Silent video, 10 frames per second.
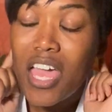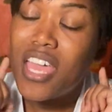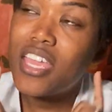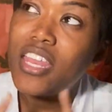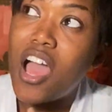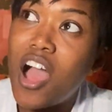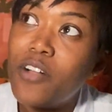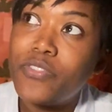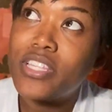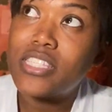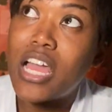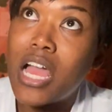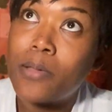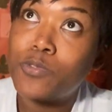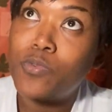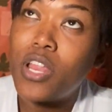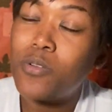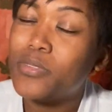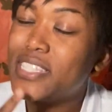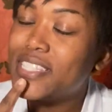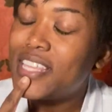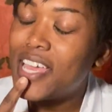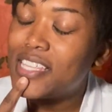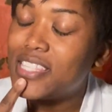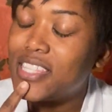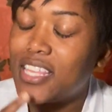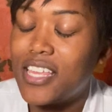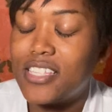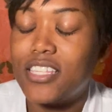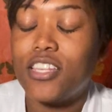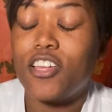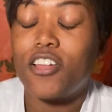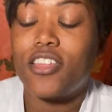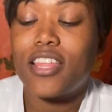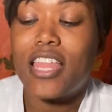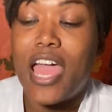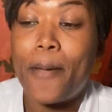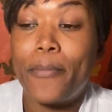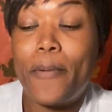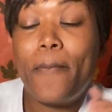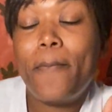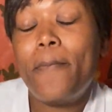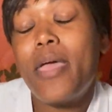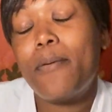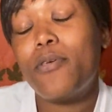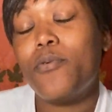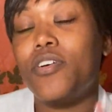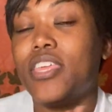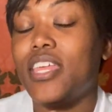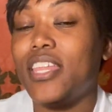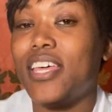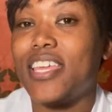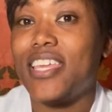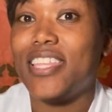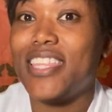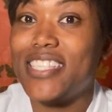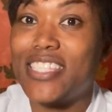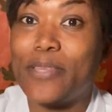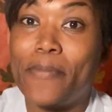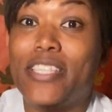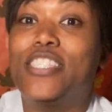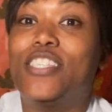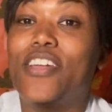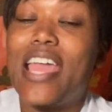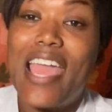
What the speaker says: And oftentimes we don't taste things in learning lab, but maybe we'll get lucky this semester